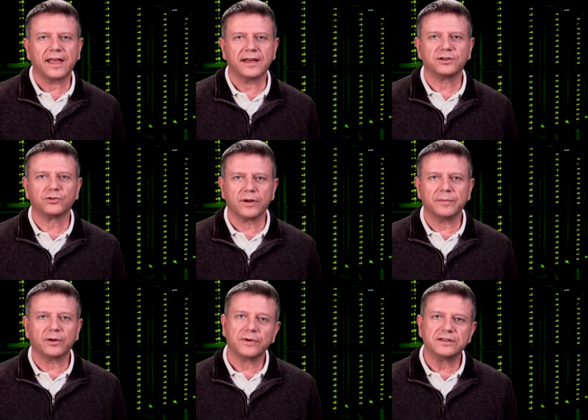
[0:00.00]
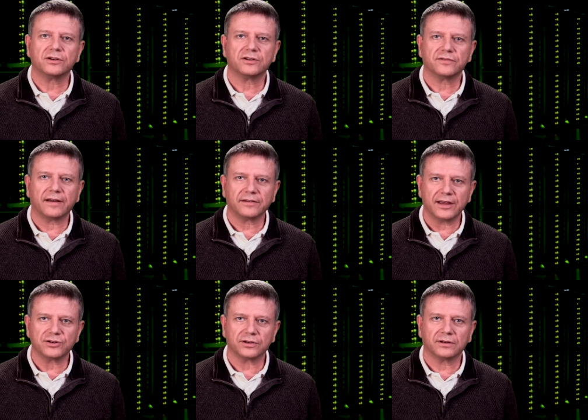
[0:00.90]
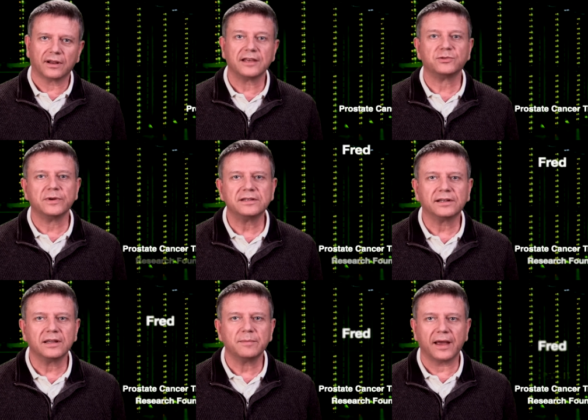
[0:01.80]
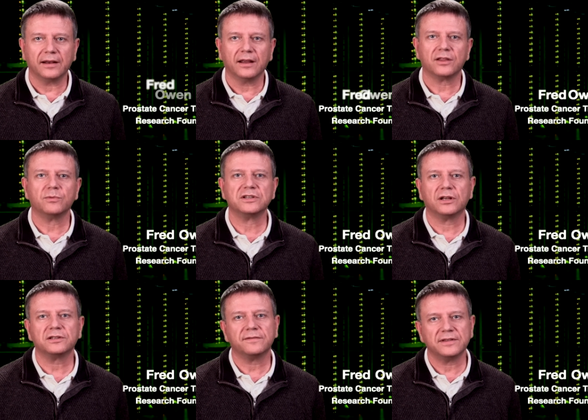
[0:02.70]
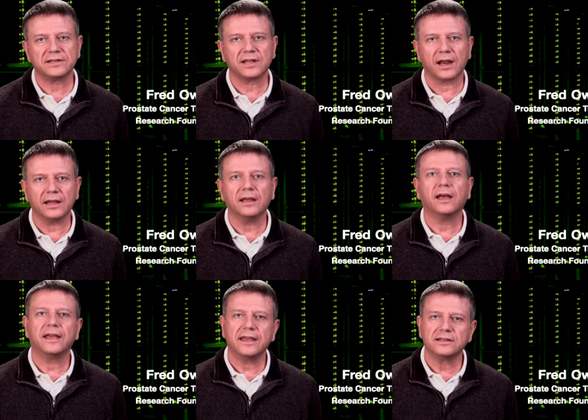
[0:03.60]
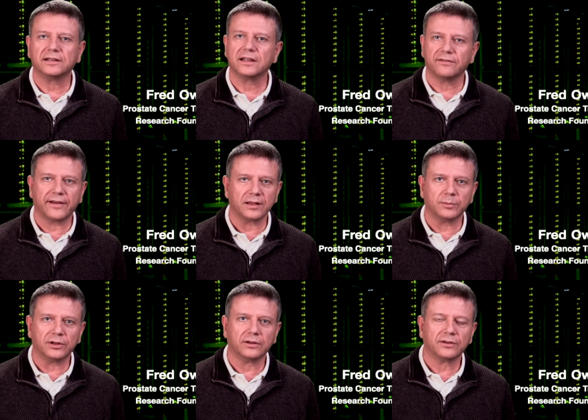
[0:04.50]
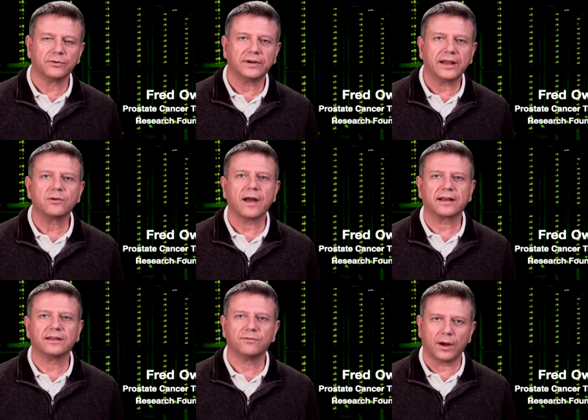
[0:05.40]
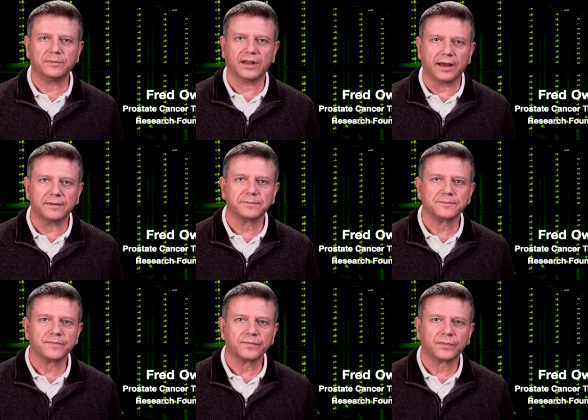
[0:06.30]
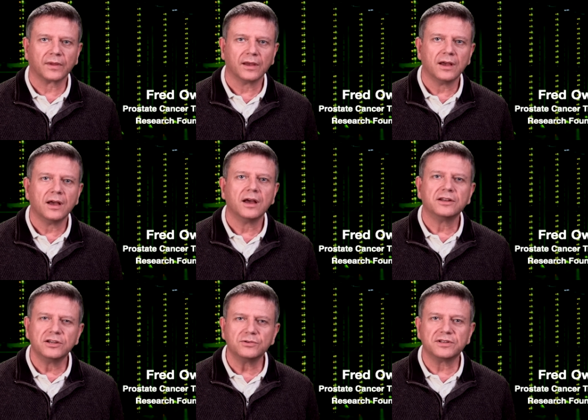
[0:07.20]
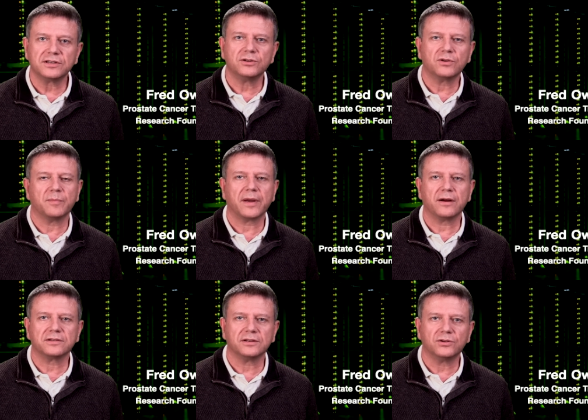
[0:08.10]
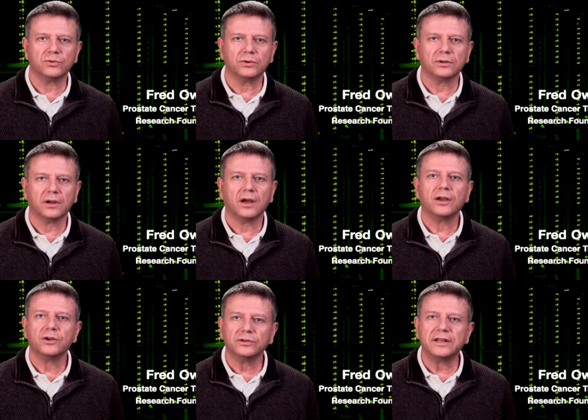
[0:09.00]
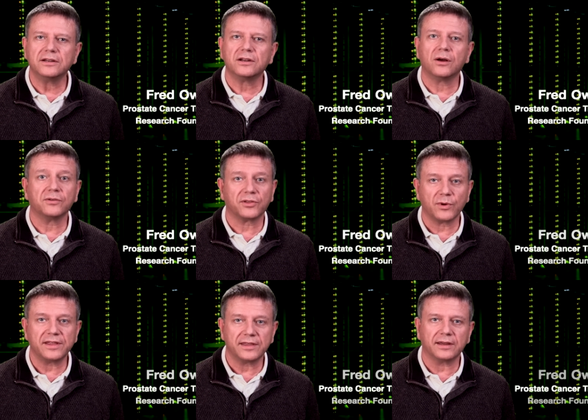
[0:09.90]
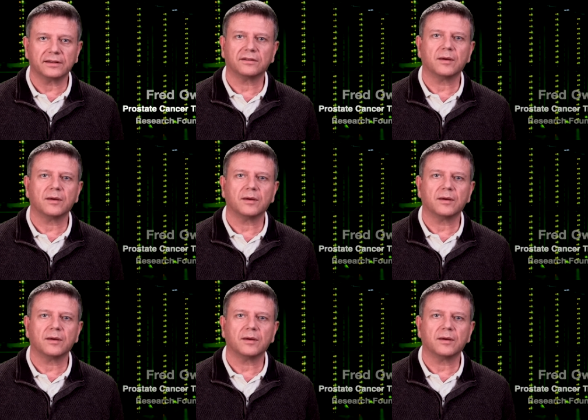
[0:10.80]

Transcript: Cancer Treatment Research Foundation has recently made the results of this study easily available through an interactive website. To use this new comparison tool, you'll need to know three things